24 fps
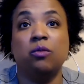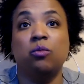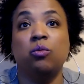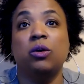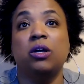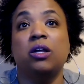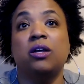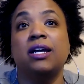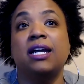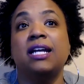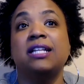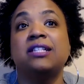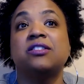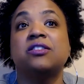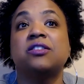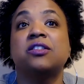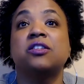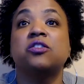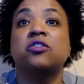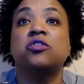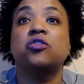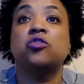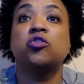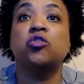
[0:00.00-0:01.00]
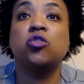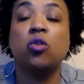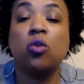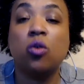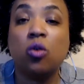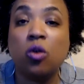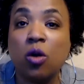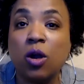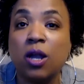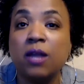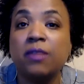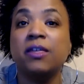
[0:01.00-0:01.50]
Well, it's the
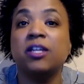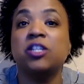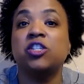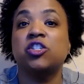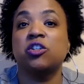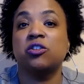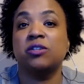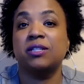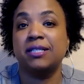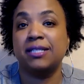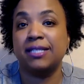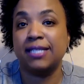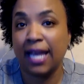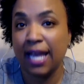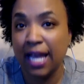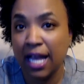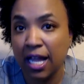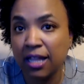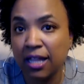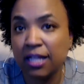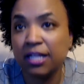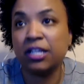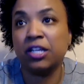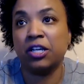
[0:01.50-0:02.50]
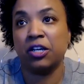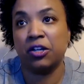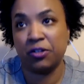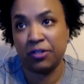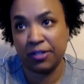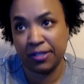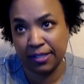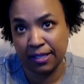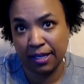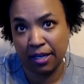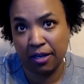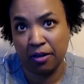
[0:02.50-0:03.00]
story that you're telling
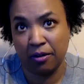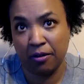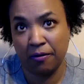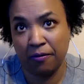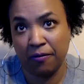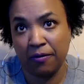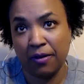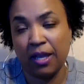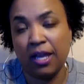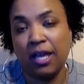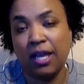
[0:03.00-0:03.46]
yourself